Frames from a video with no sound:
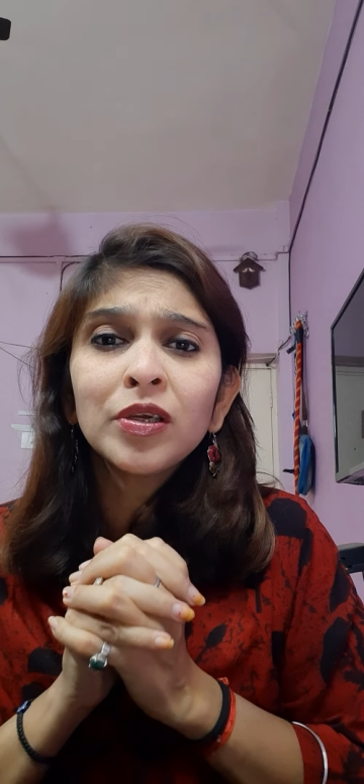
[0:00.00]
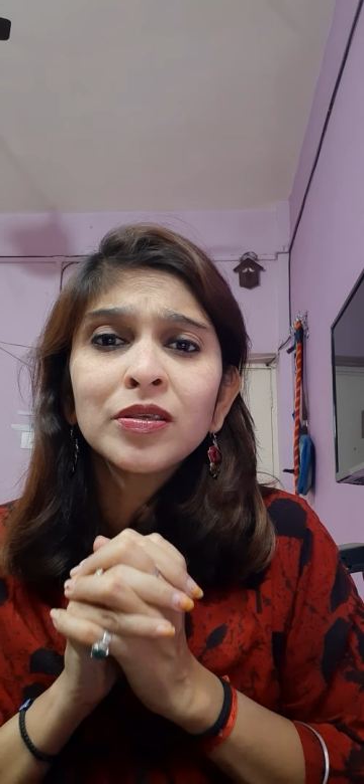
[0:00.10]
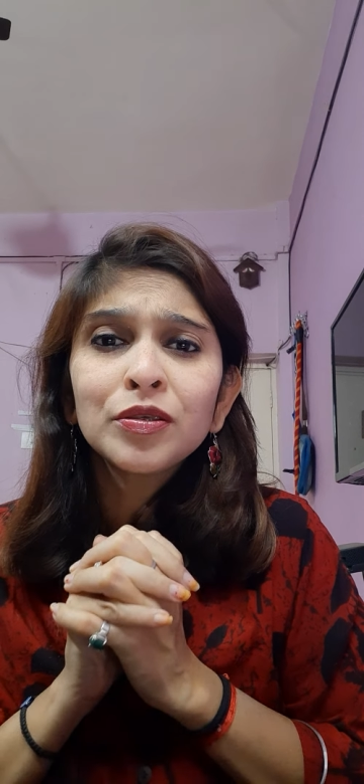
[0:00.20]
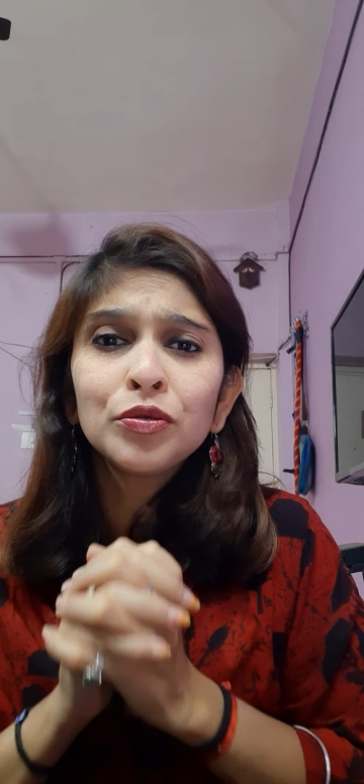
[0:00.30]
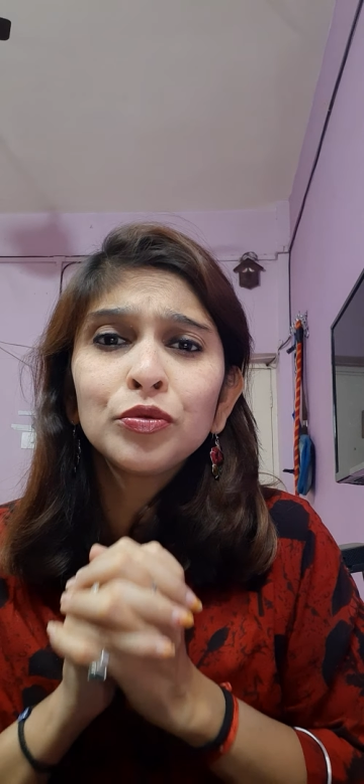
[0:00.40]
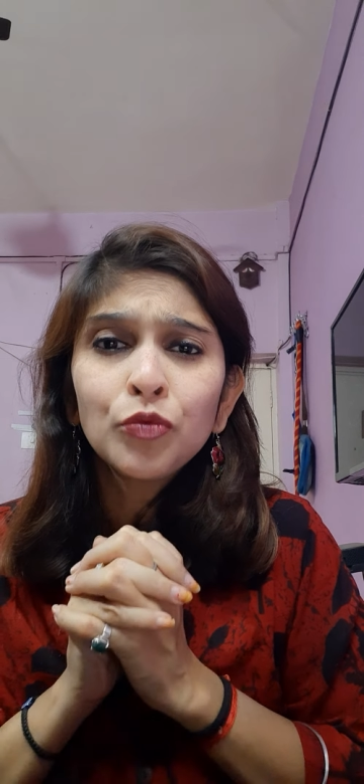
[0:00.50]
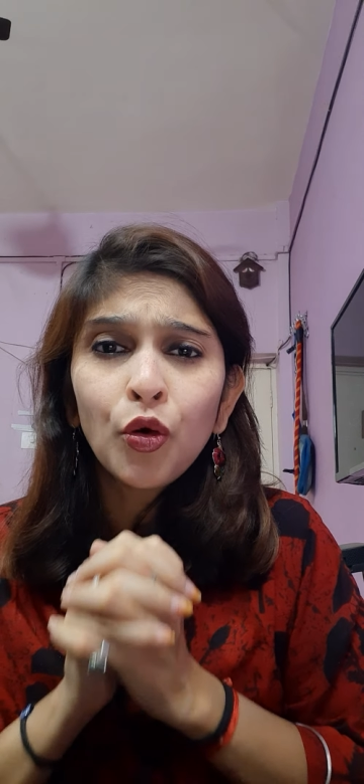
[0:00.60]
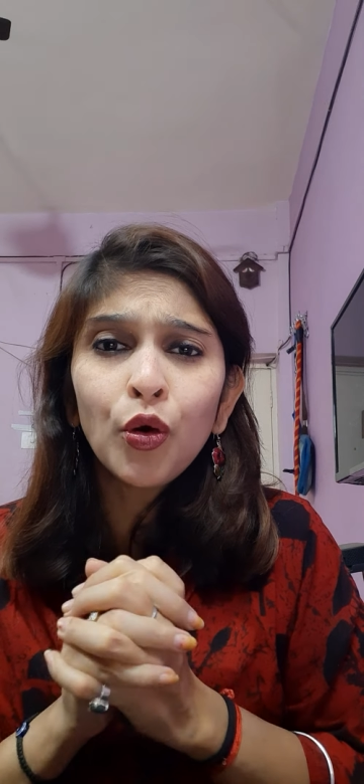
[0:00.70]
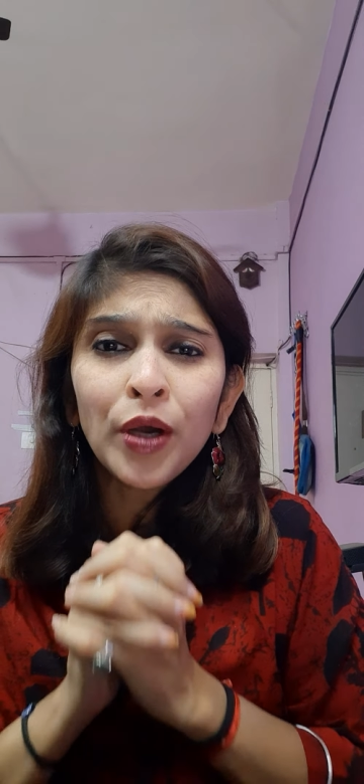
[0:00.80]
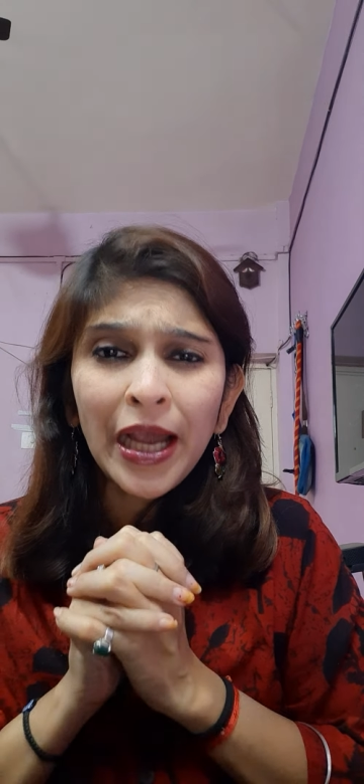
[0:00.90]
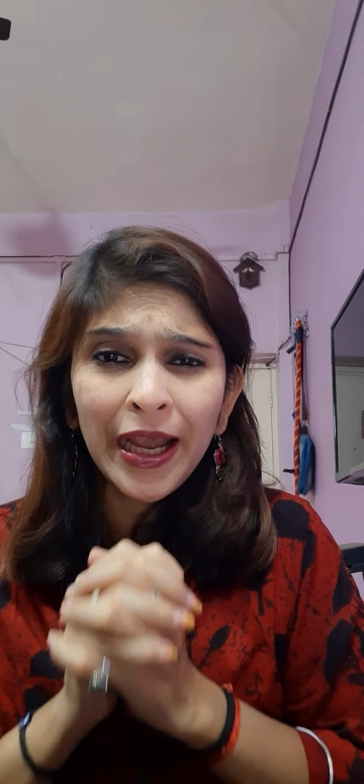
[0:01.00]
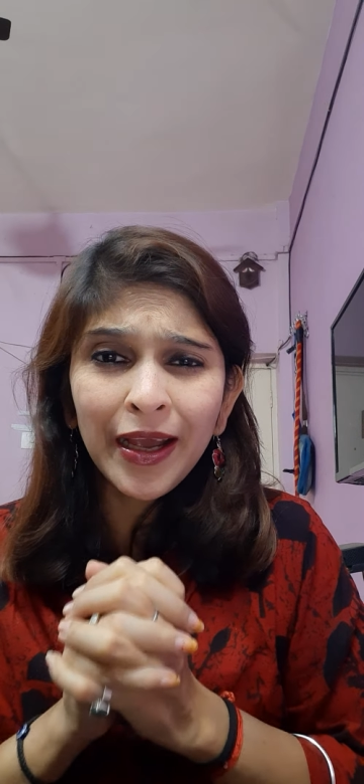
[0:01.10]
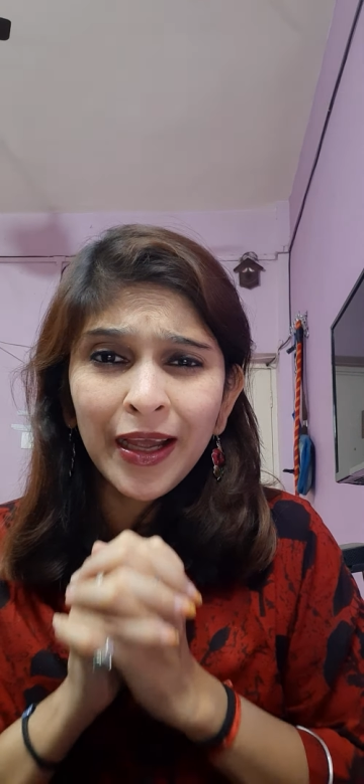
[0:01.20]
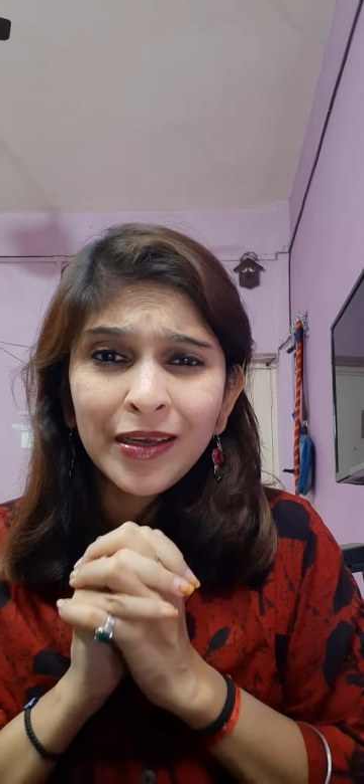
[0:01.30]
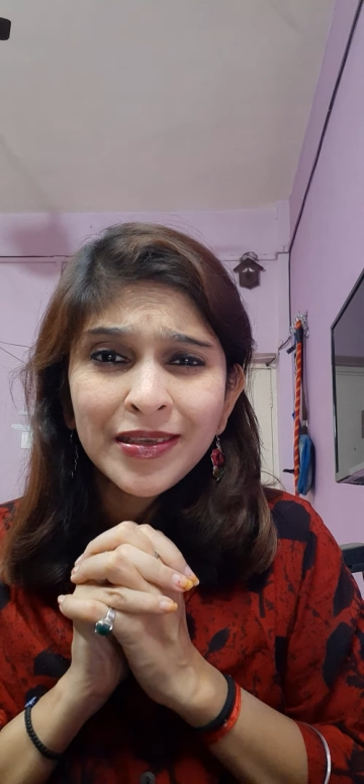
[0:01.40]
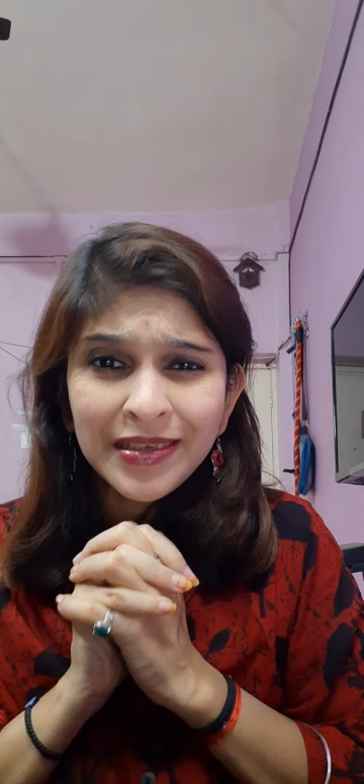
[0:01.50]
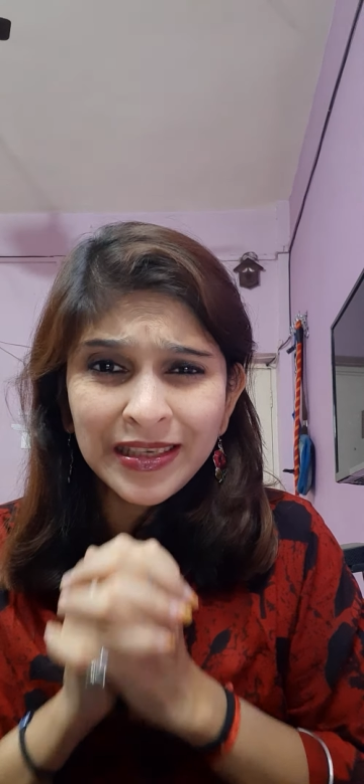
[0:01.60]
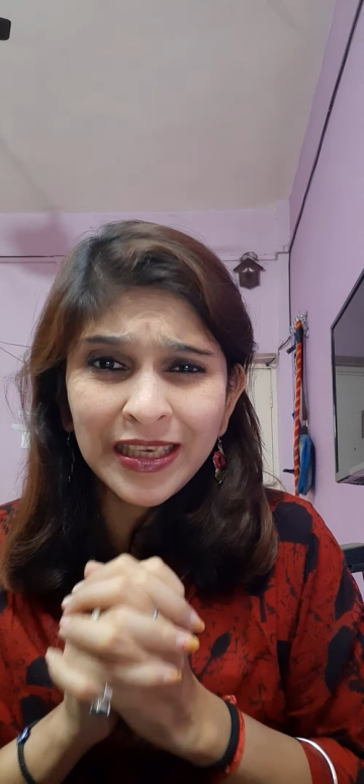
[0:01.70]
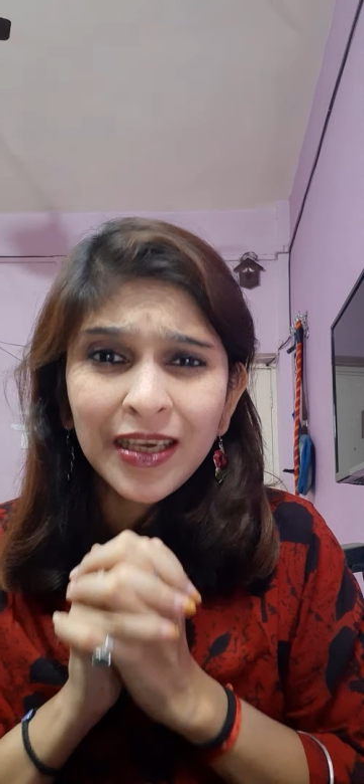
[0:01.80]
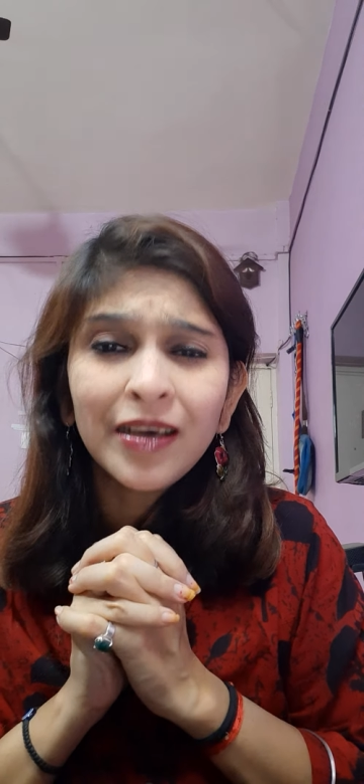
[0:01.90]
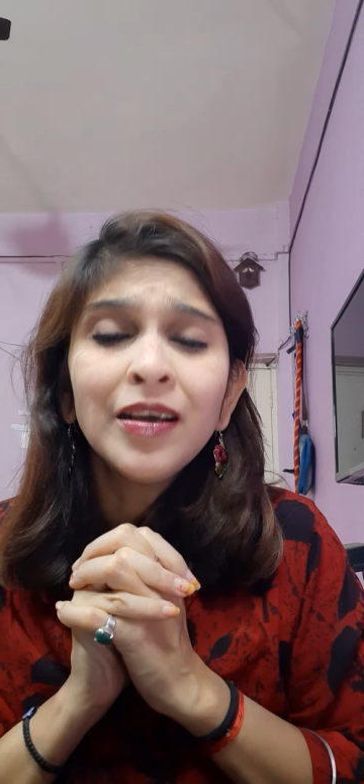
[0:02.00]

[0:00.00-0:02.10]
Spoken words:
Just go and seek